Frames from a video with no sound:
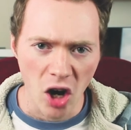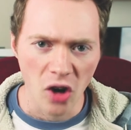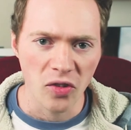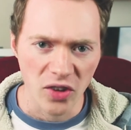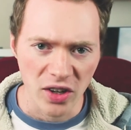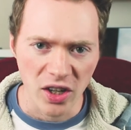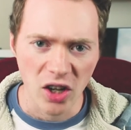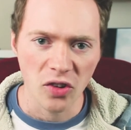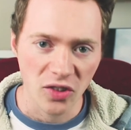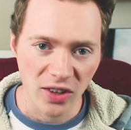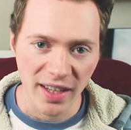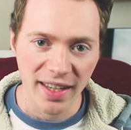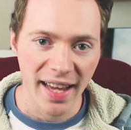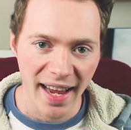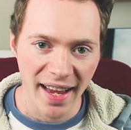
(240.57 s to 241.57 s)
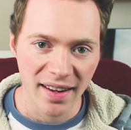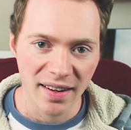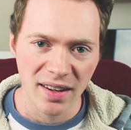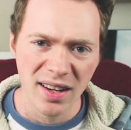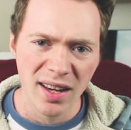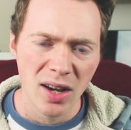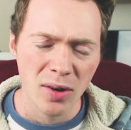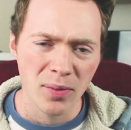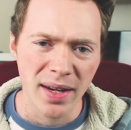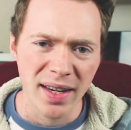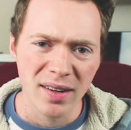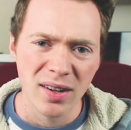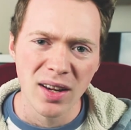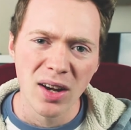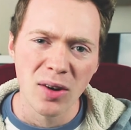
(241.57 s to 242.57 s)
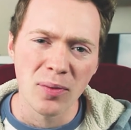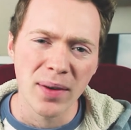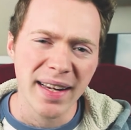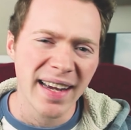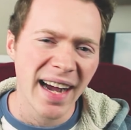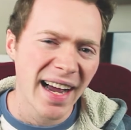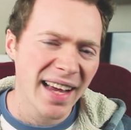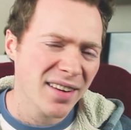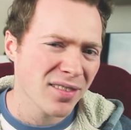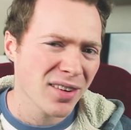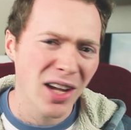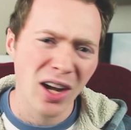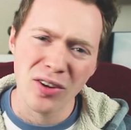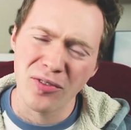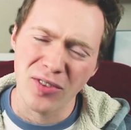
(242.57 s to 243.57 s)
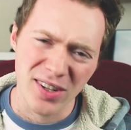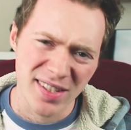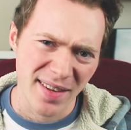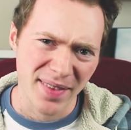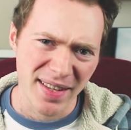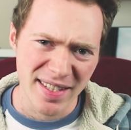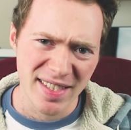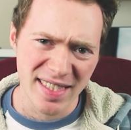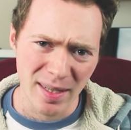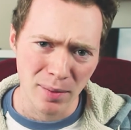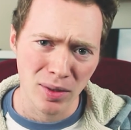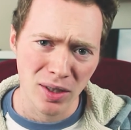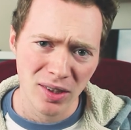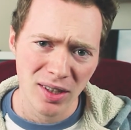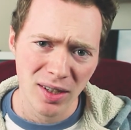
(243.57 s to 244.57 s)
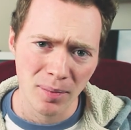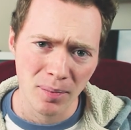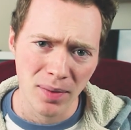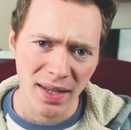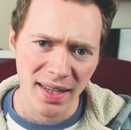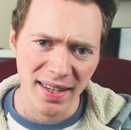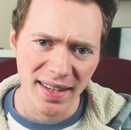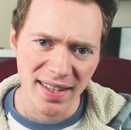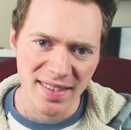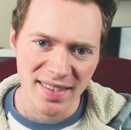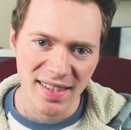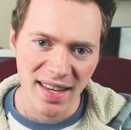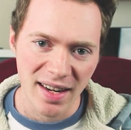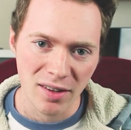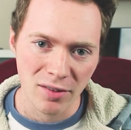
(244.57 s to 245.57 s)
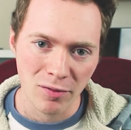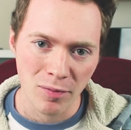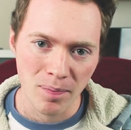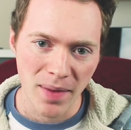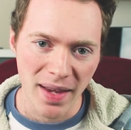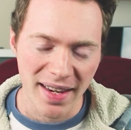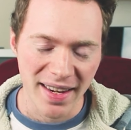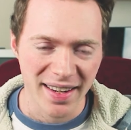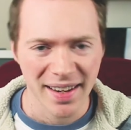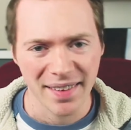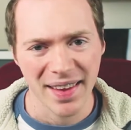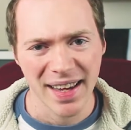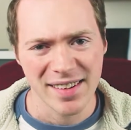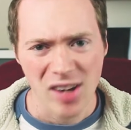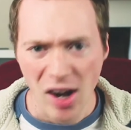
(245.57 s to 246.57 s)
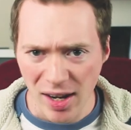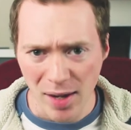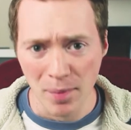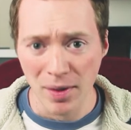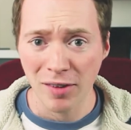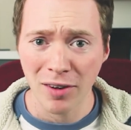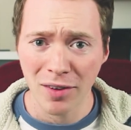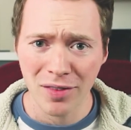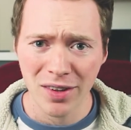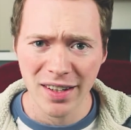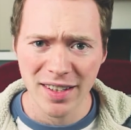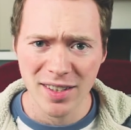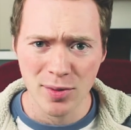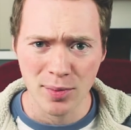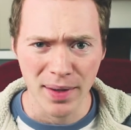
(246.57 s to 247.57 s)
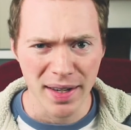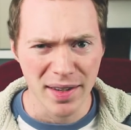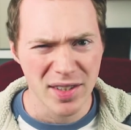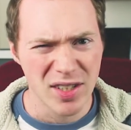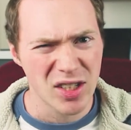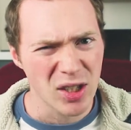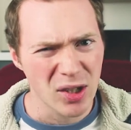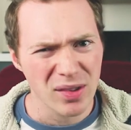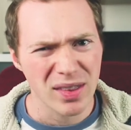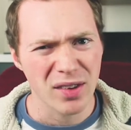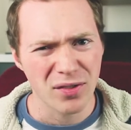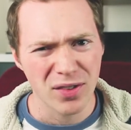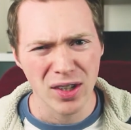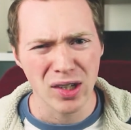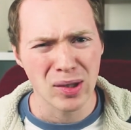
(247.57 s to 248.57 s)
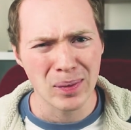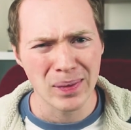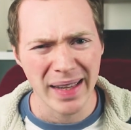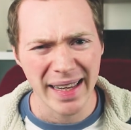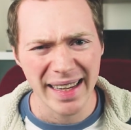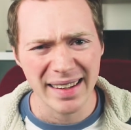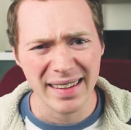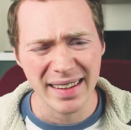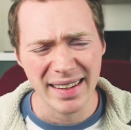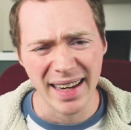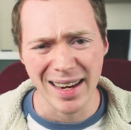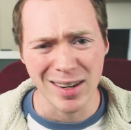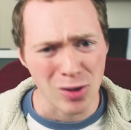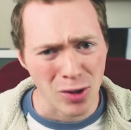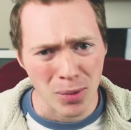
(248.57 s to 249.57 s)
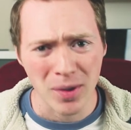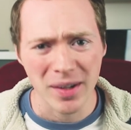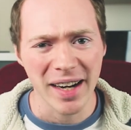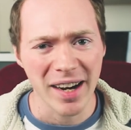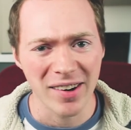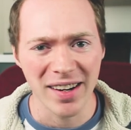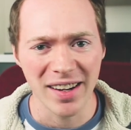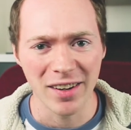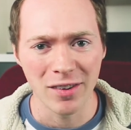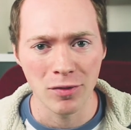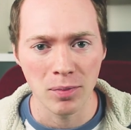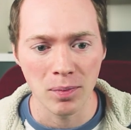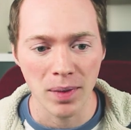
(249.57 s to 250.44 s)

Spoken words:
over and over again, we kind of go for something similar, but instead of making it like documentary footage, we'd shoot the film like a normal narrative.